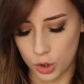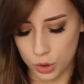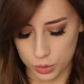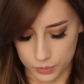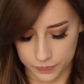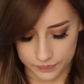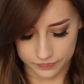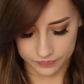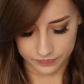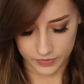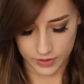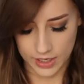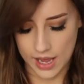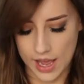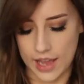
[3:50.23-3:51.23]
Oh,
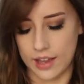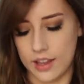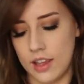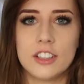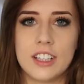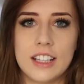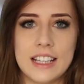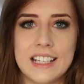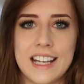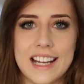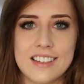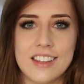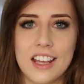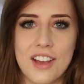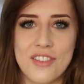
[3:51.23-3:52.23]
okay. So the
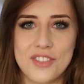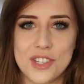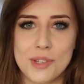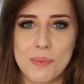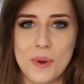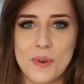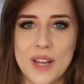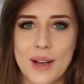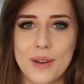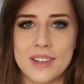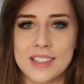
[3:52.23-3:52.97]
next thing I've just pulled out